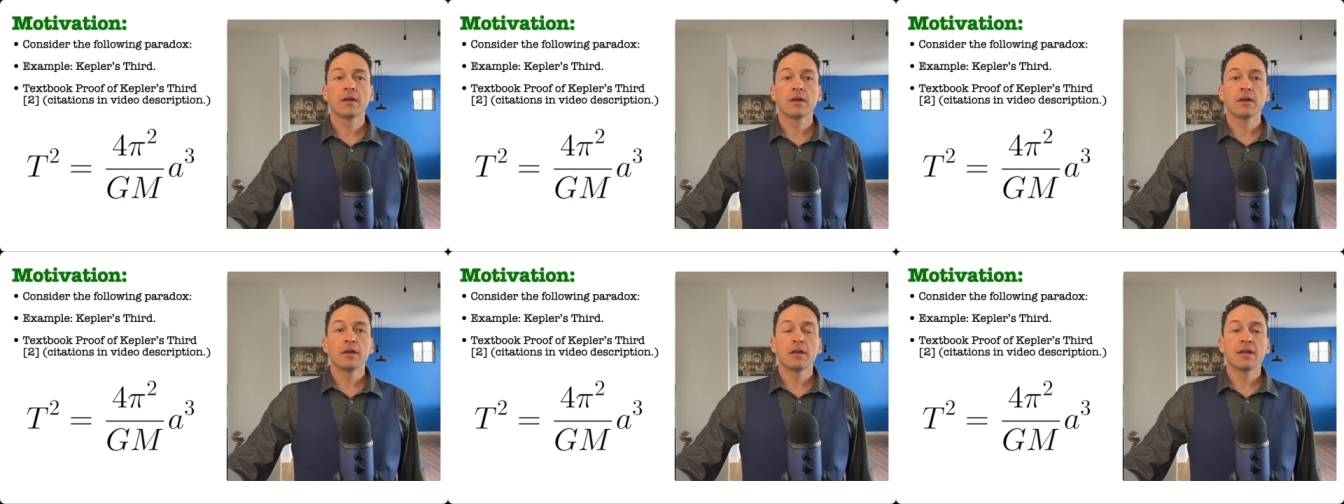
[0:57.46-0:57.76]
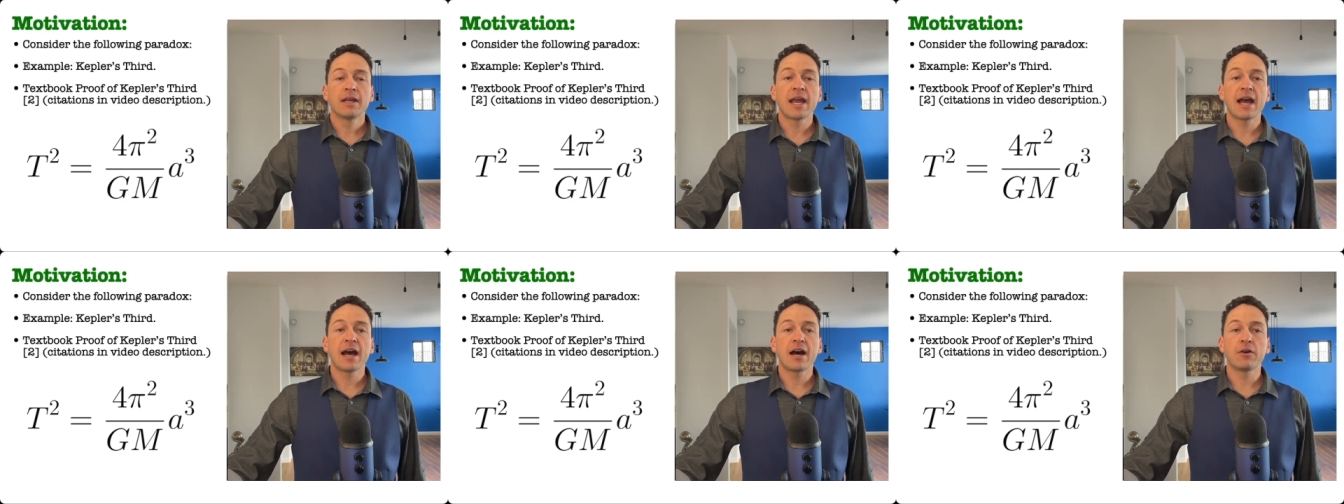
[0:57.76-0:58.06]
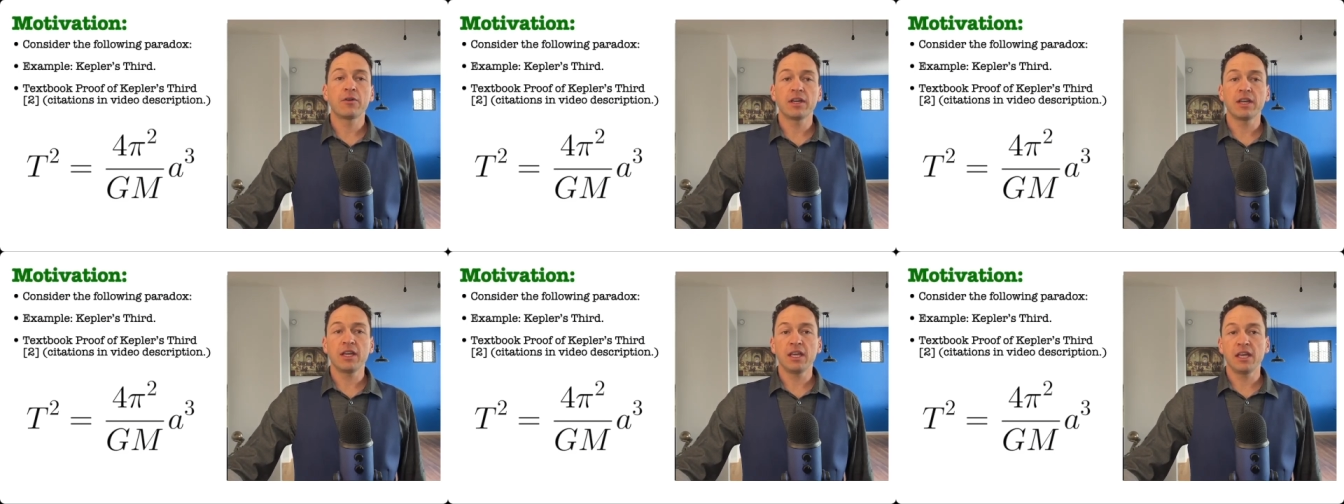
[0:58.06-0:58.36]

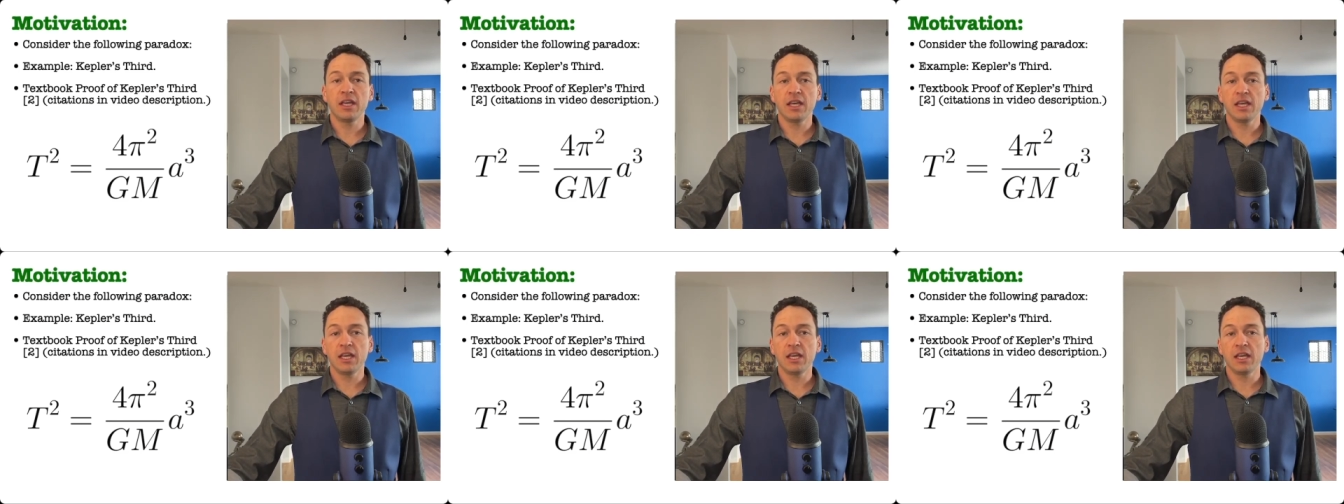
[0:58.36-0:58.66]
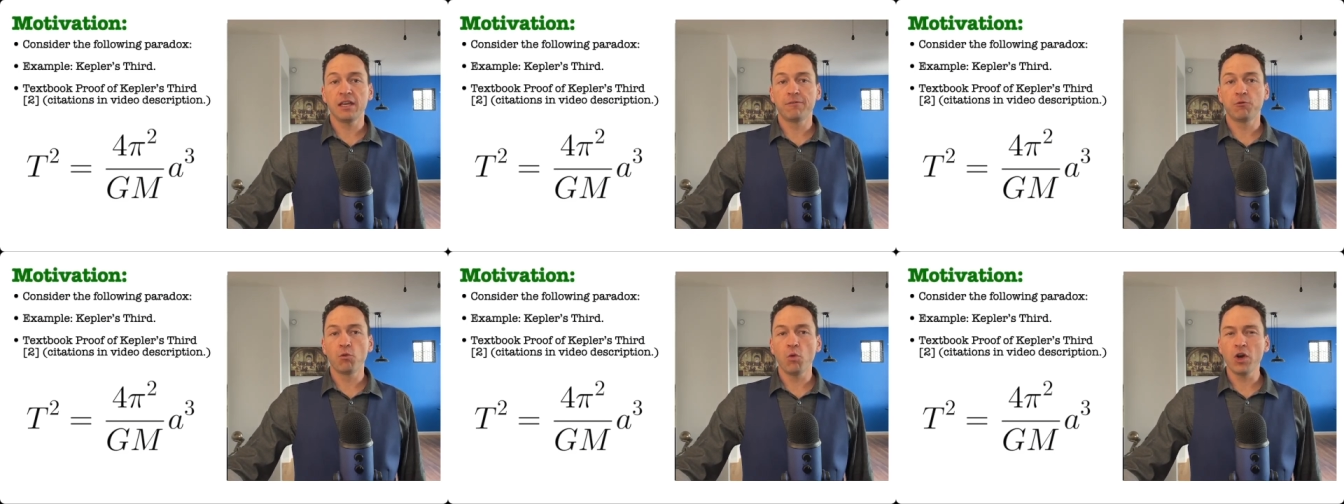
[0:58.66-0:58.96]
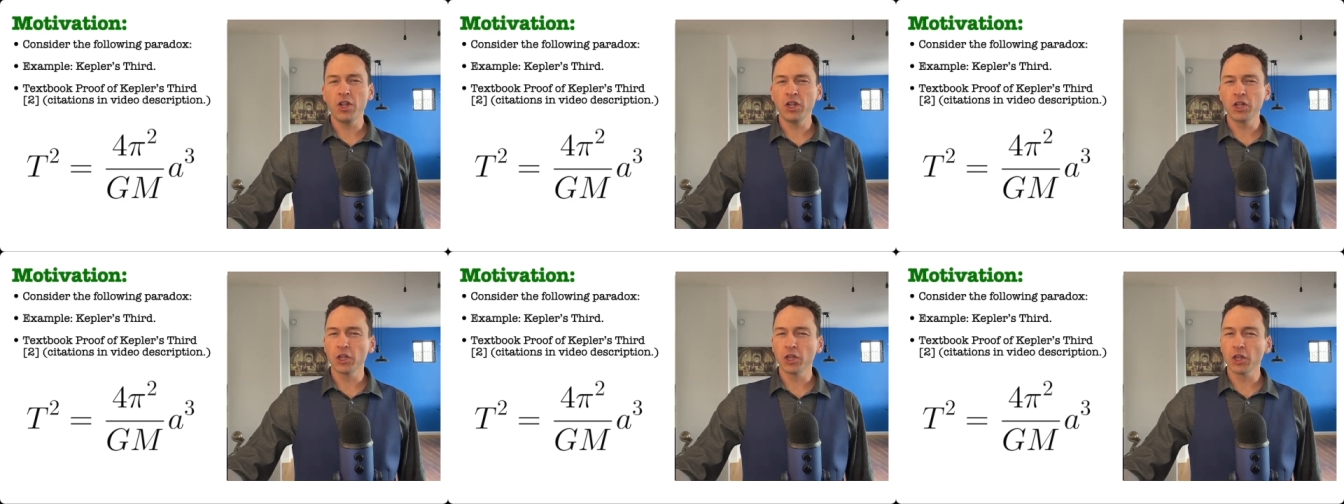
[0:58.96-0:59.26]
Now, if
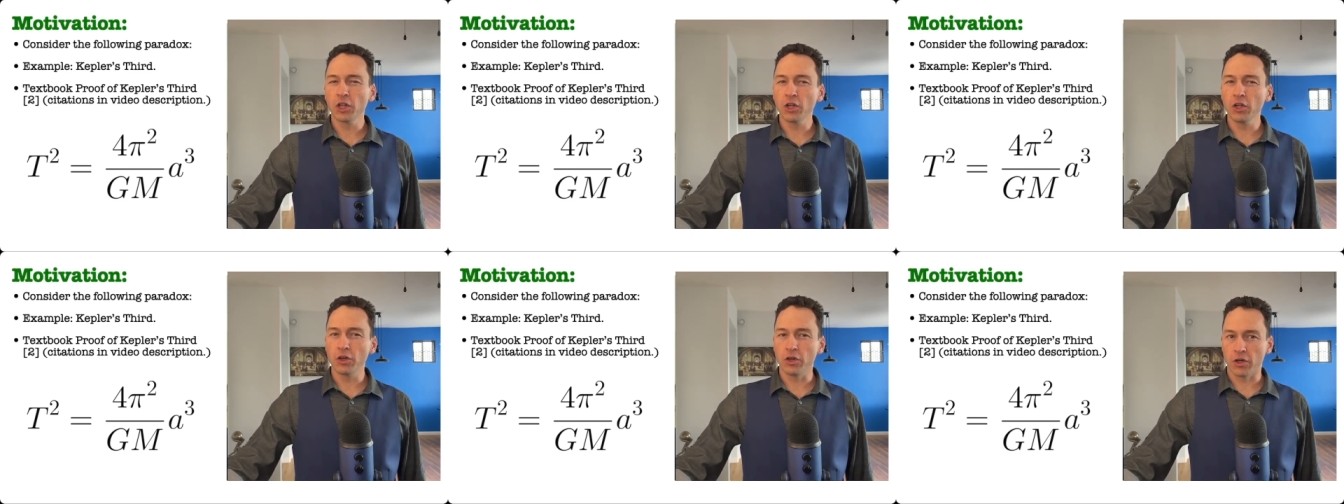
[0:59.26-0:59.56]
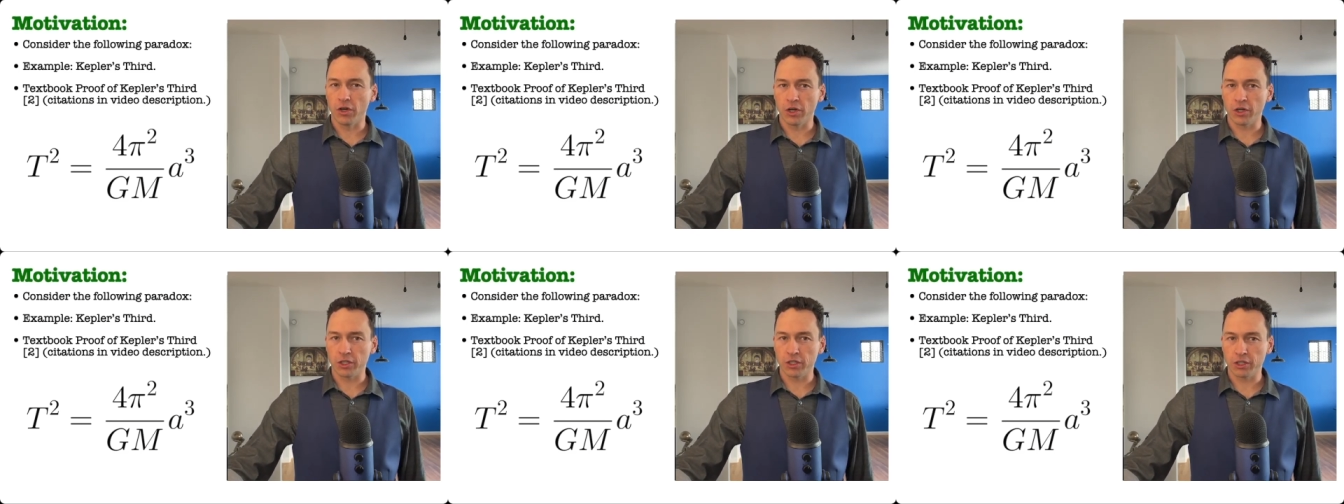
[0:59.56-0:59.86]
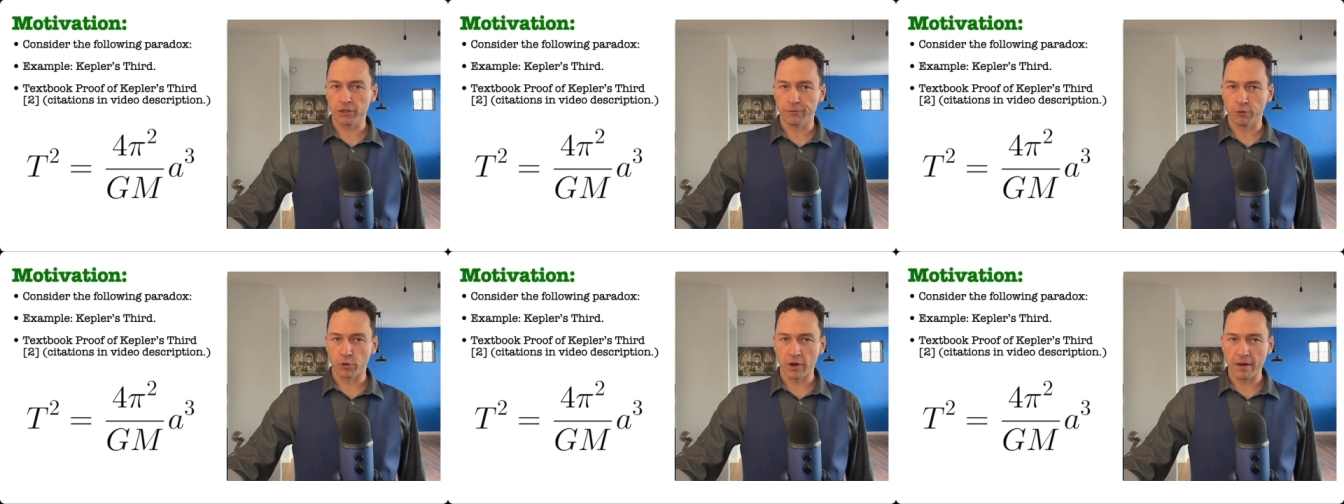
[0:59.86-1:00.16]
one looks
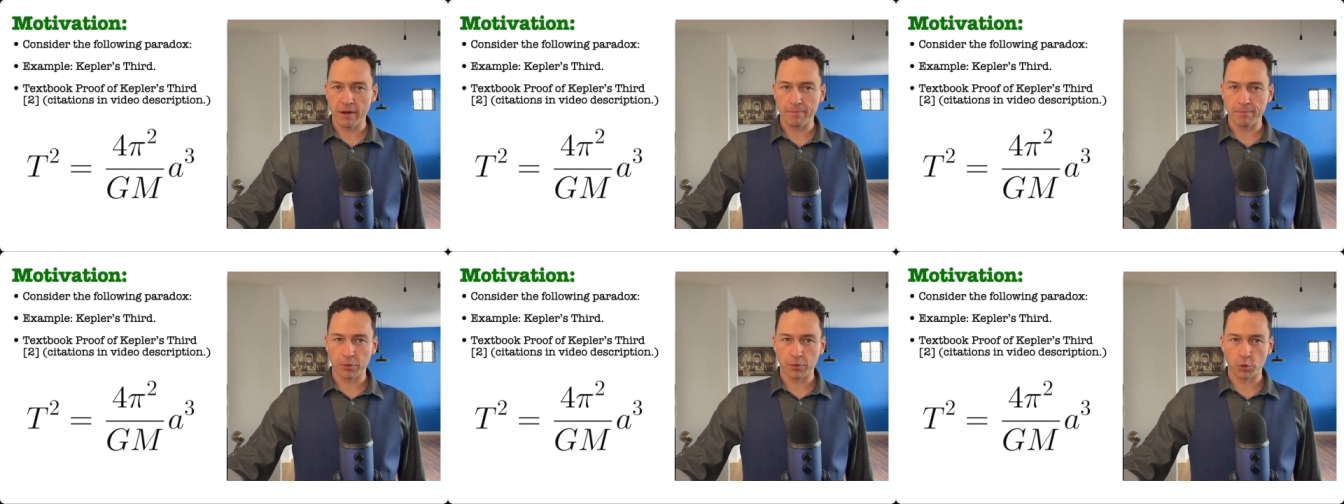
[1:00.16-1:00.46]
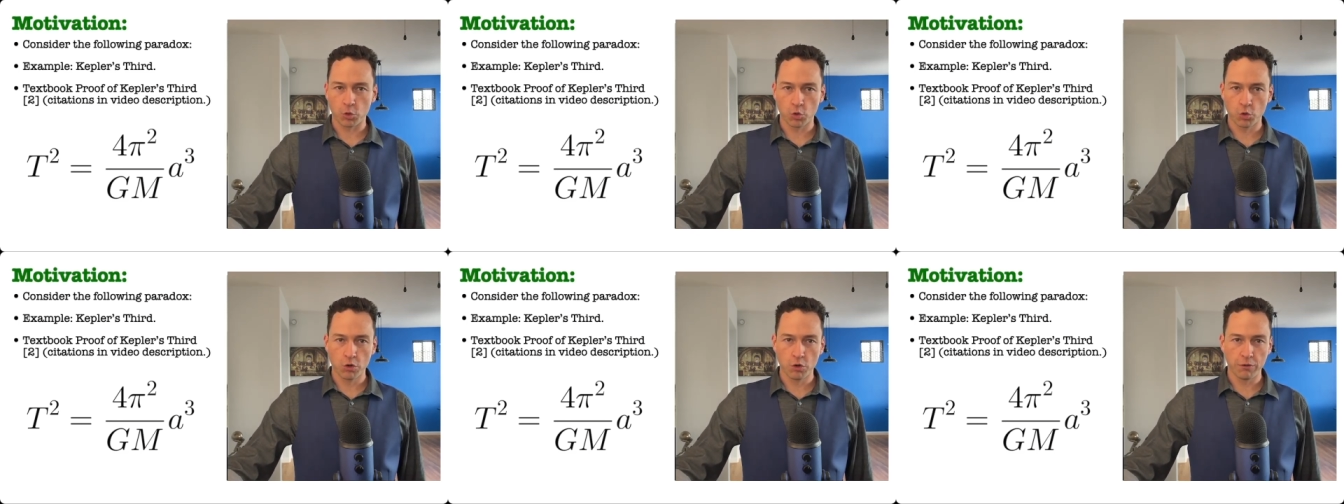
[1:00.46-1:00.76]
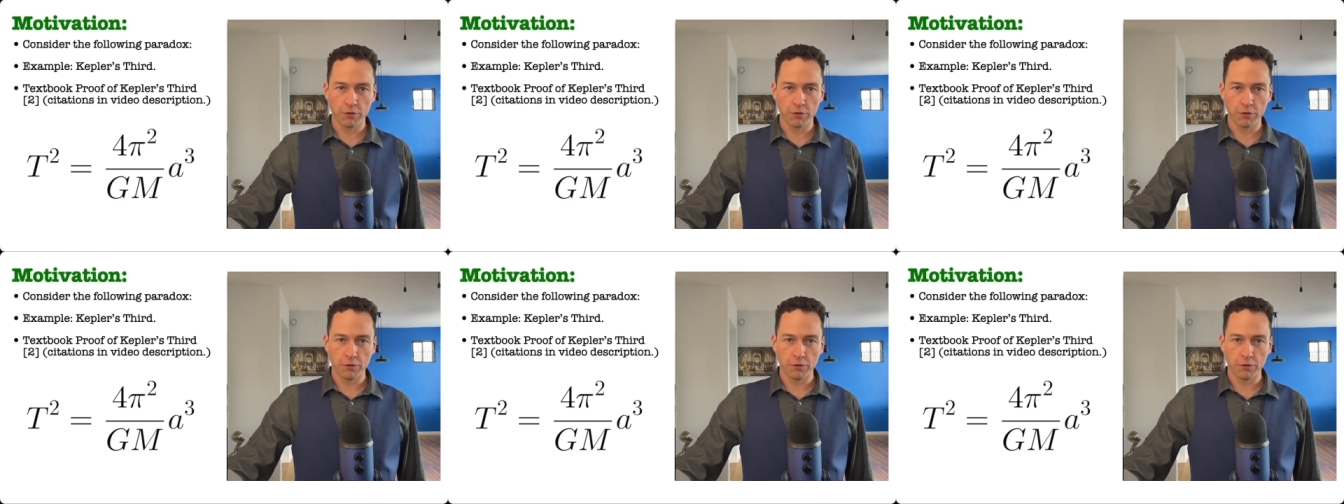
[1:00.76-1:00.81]
for a proof